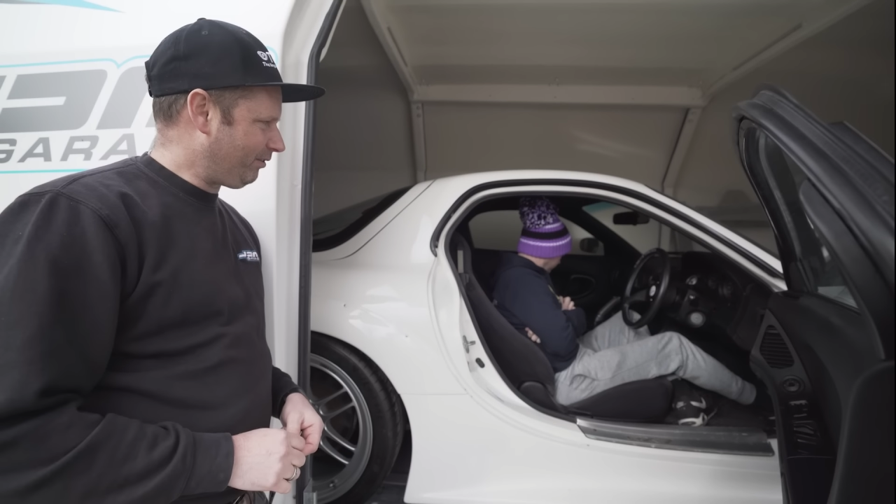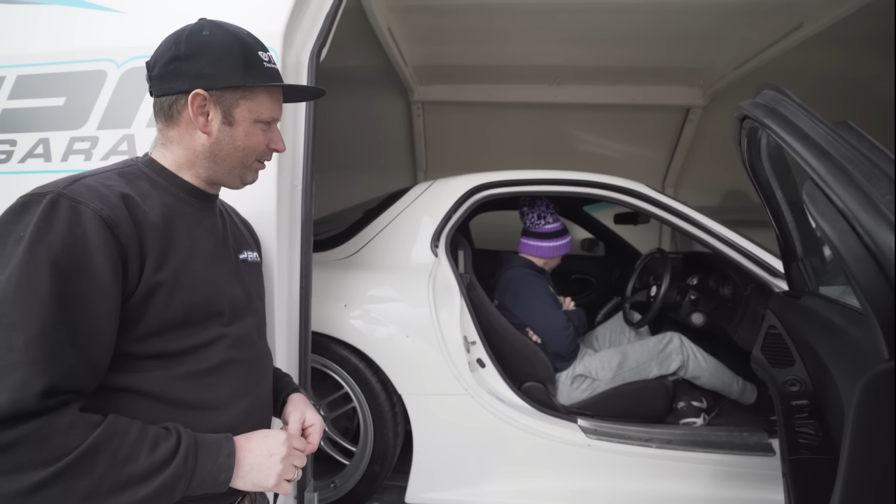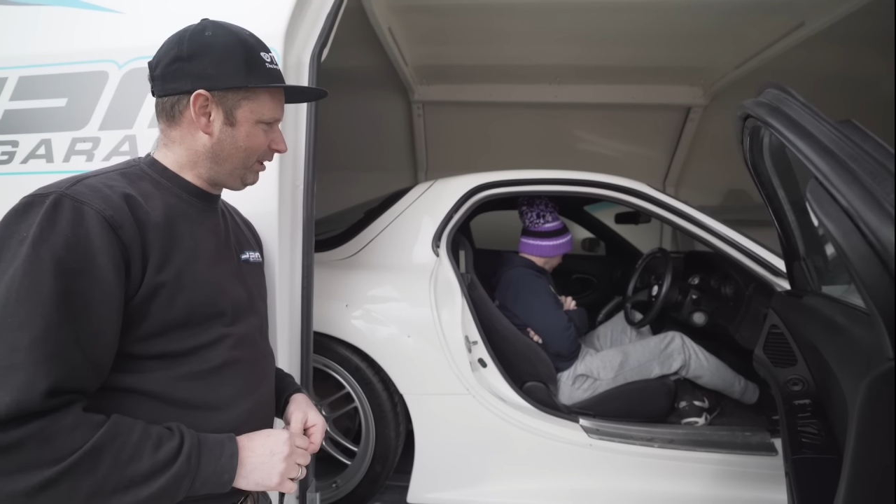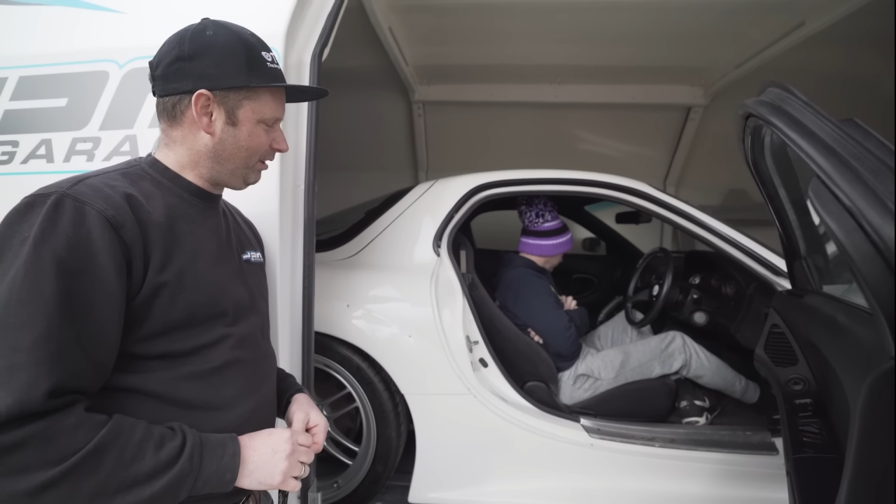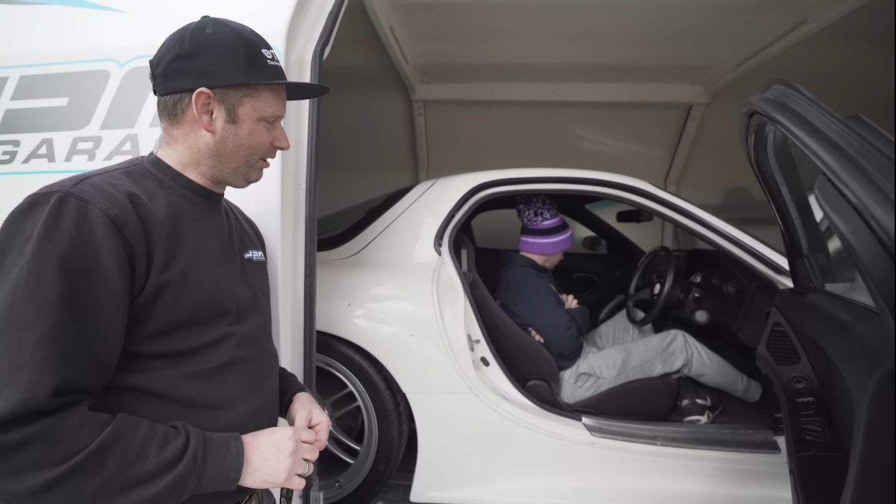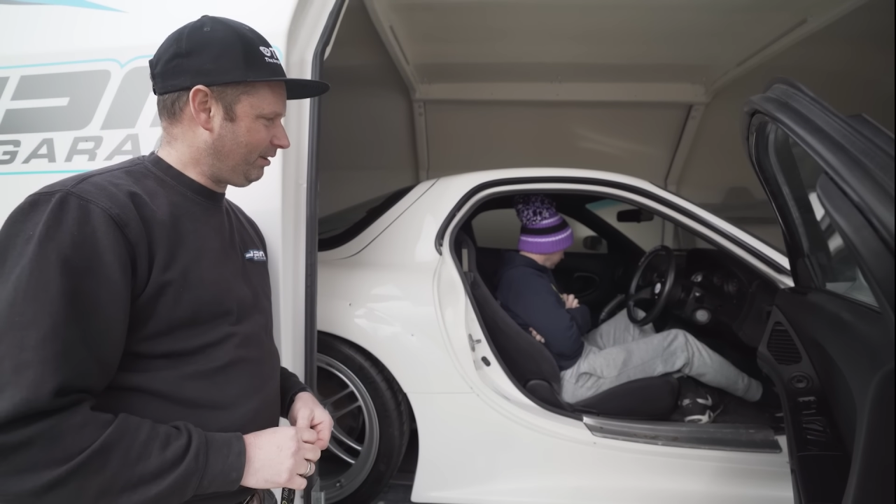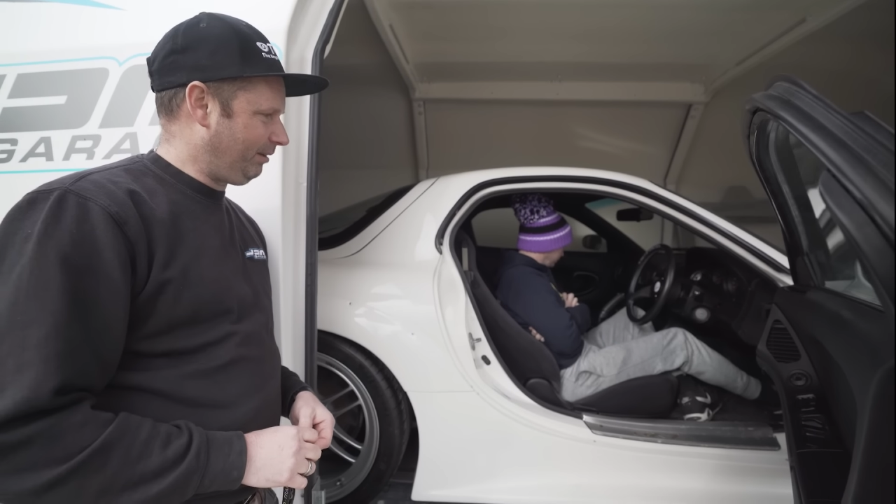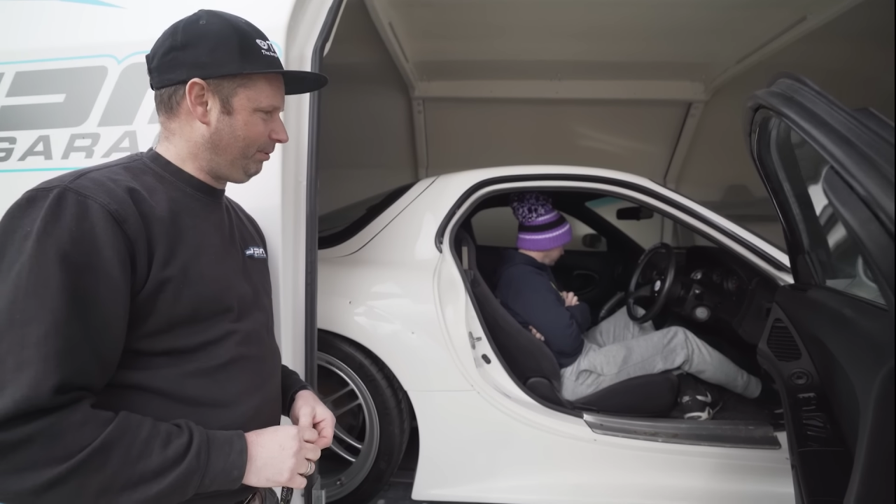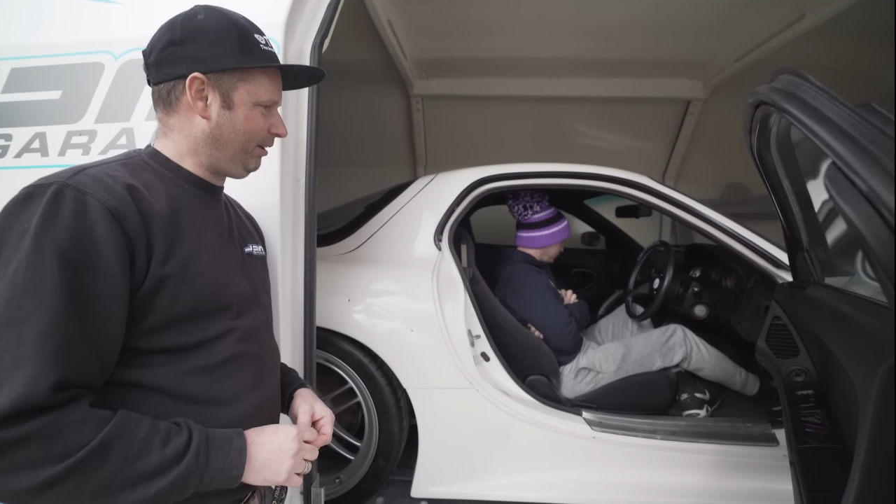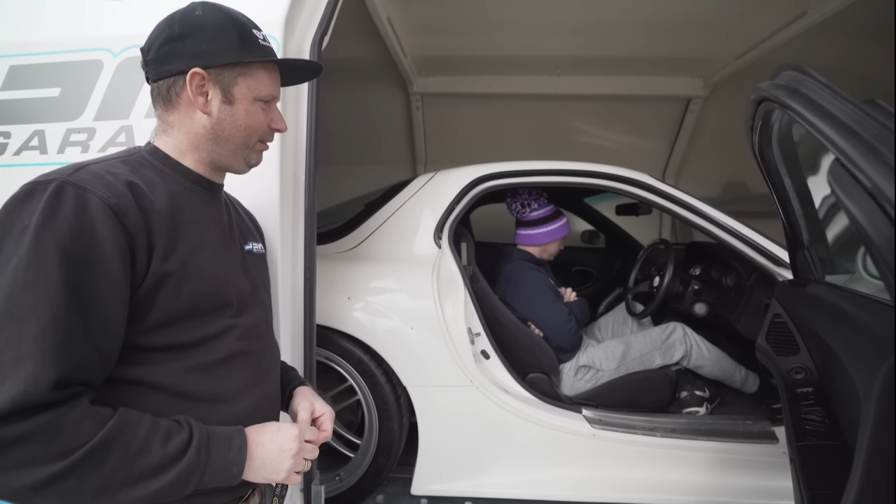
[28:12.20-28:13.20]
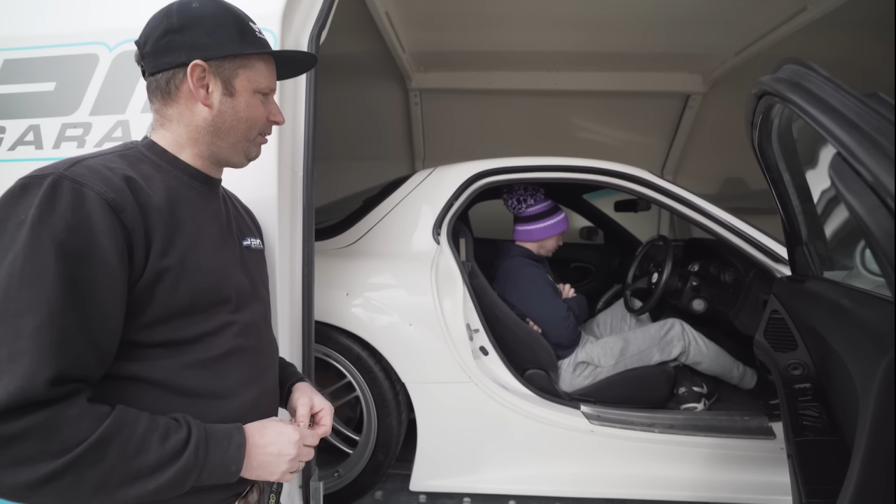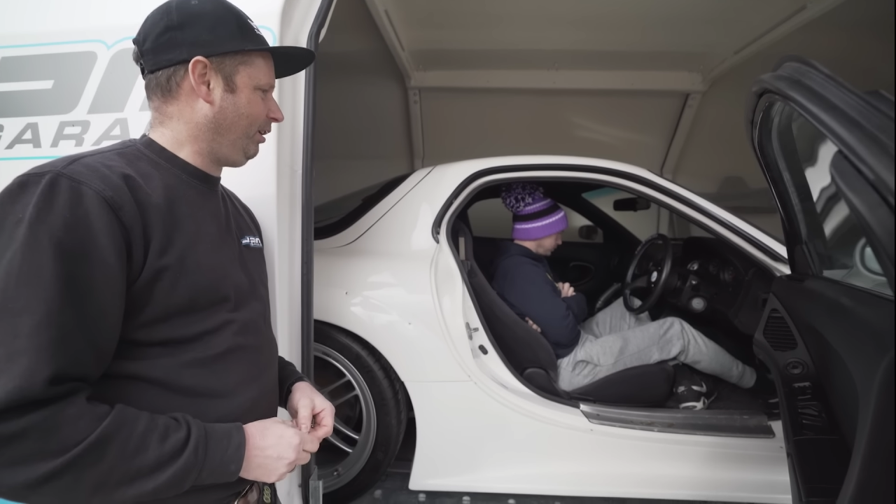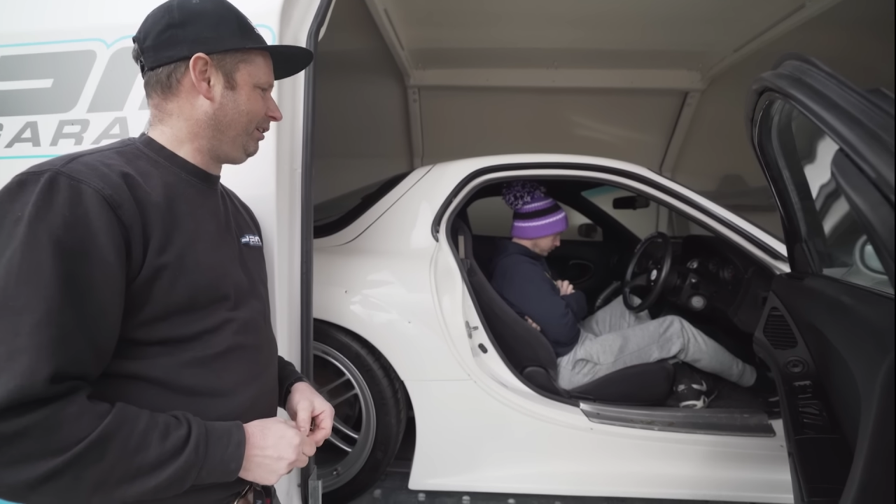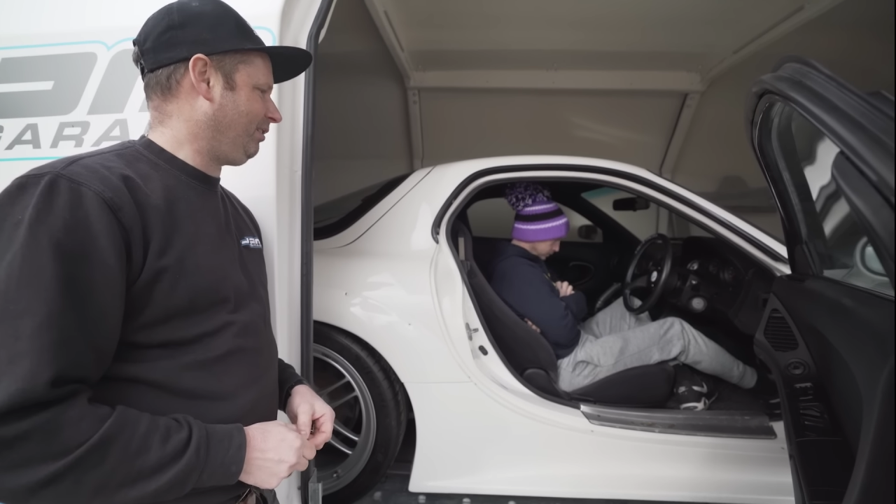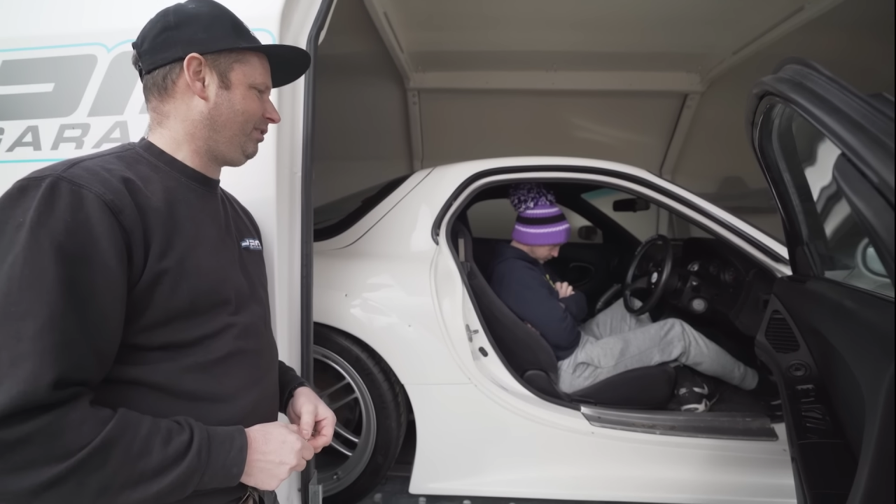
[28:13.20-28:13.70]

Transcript: FC, but it's like